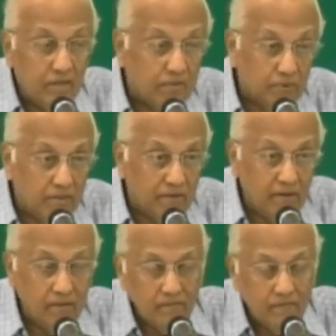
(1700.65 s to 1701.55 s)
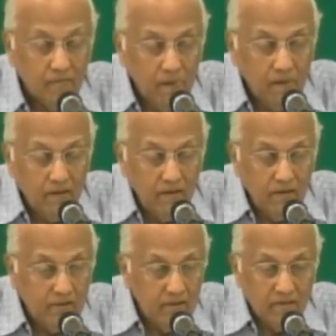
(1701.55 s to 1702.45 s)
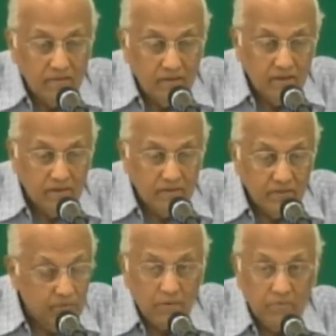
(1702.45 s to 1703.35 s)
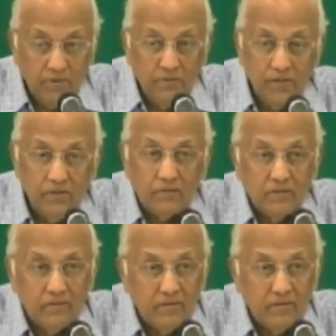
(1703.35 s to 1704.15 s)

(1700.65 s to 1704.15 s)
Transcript: That's one thing. And the other thing is, he went about doing good.